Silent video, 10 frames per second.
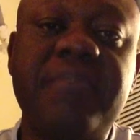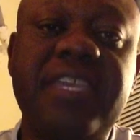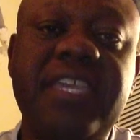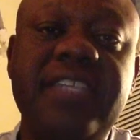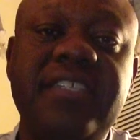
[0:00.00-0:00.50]

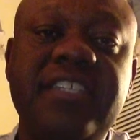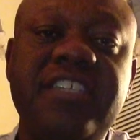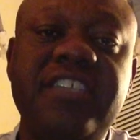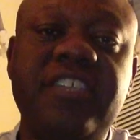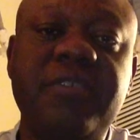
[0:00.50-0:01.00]
began to
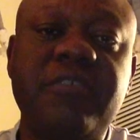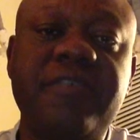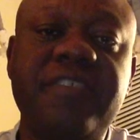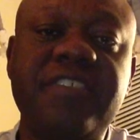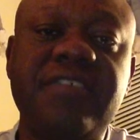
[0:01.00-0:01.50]
teach elementary
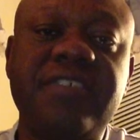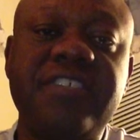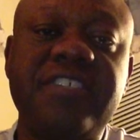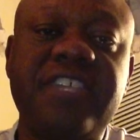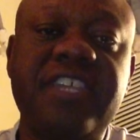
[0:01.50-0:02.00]
physical
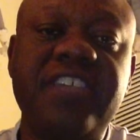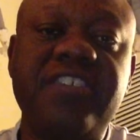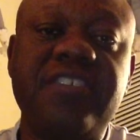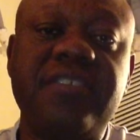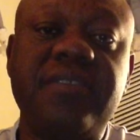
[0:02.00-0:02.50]

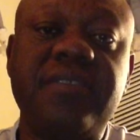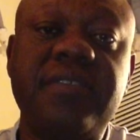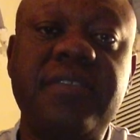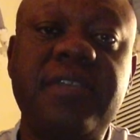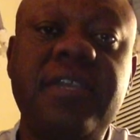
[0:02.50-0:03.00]
education,
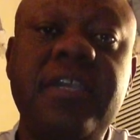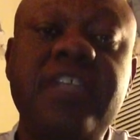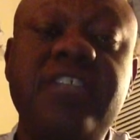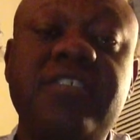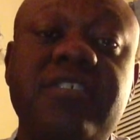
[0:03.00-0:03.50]

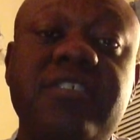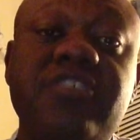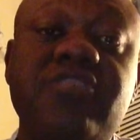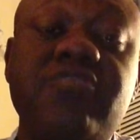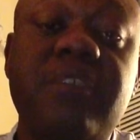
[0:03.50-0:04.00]
started to
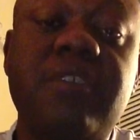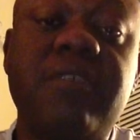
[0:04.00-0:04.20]
struggle